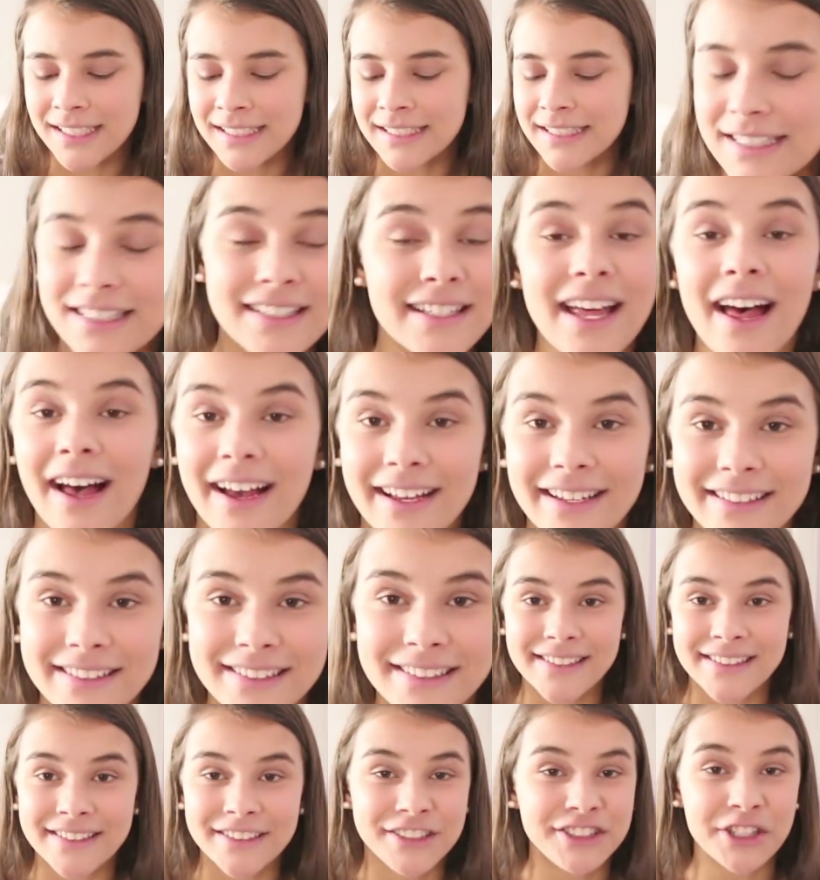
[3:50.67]

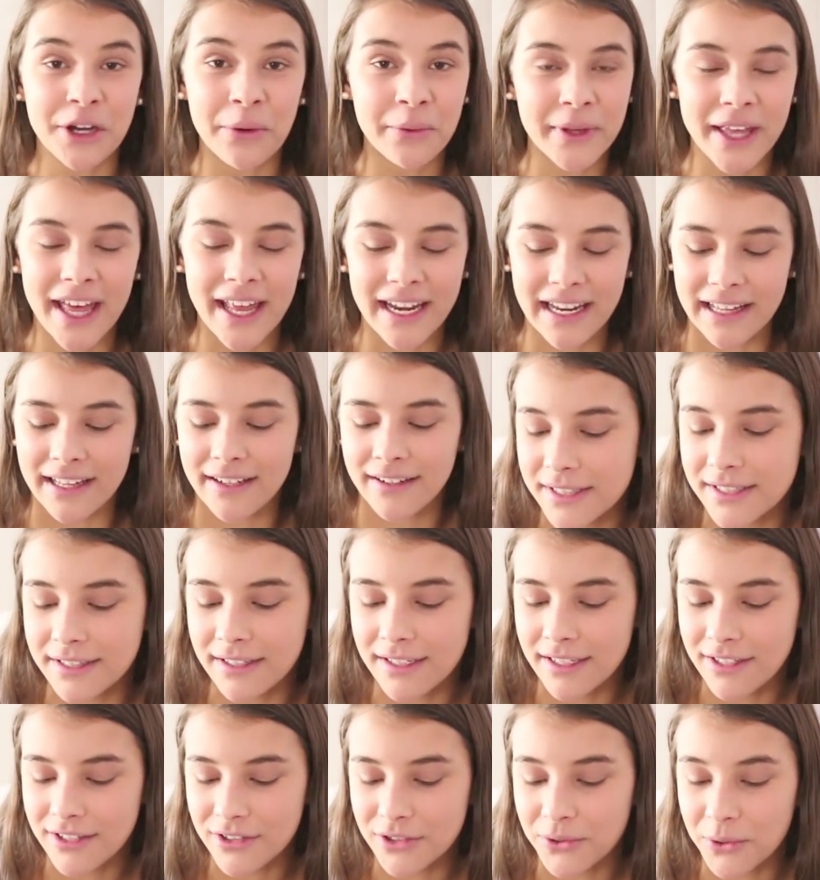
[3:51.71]
sucks. Don't get it.
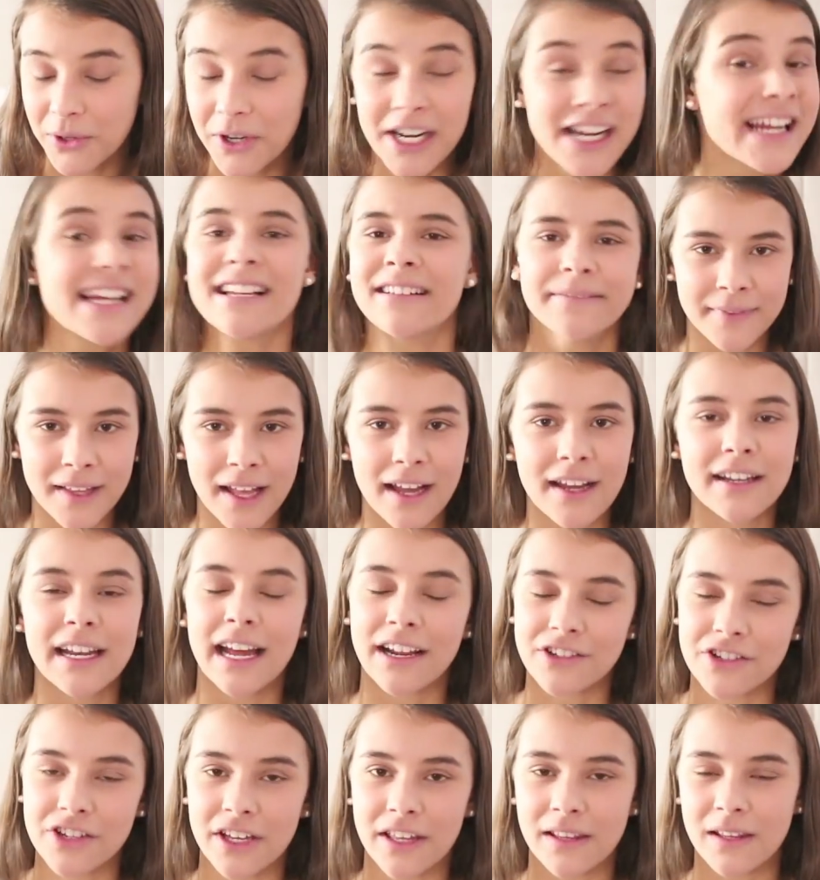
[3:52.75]
City Story, and
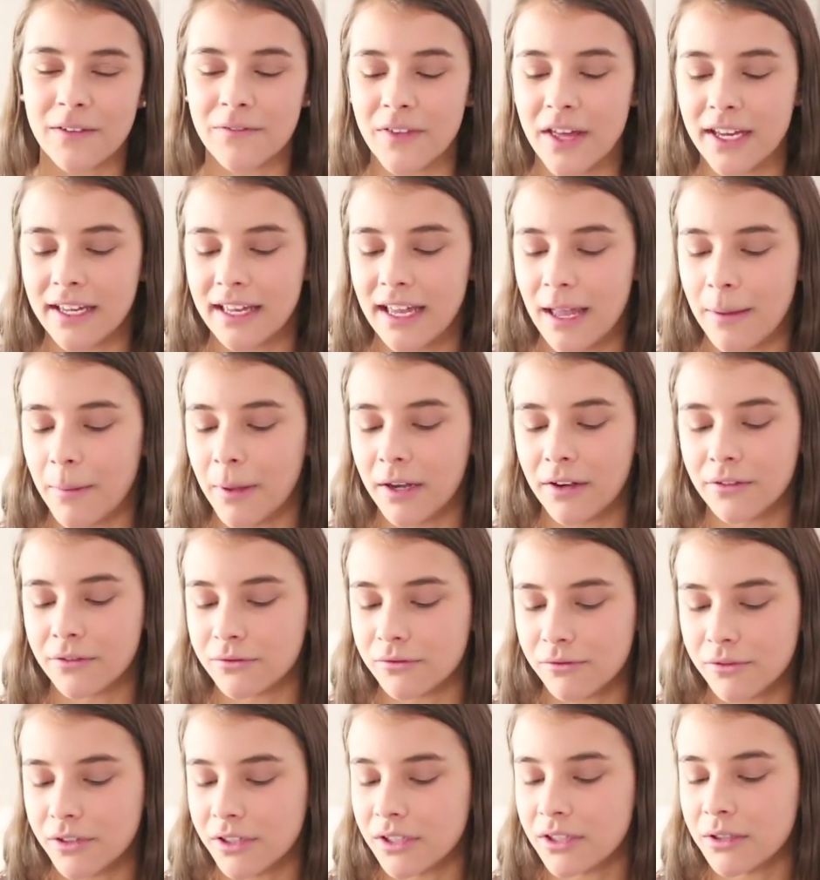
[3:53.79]
actually I love that game. I
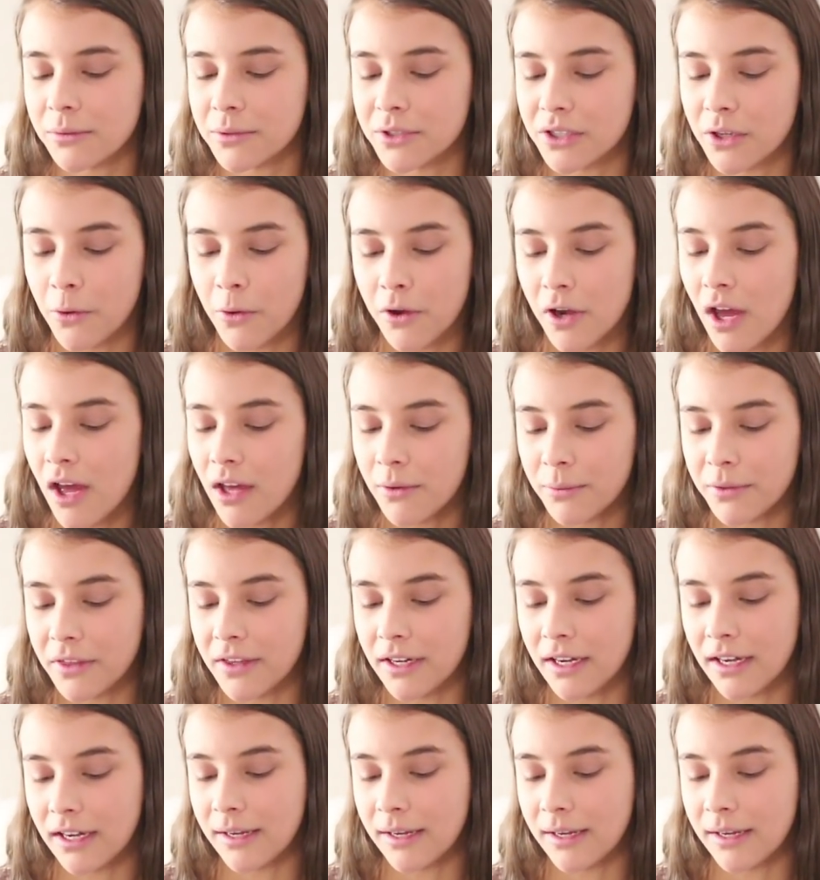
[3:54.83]
don't really know what's going on with it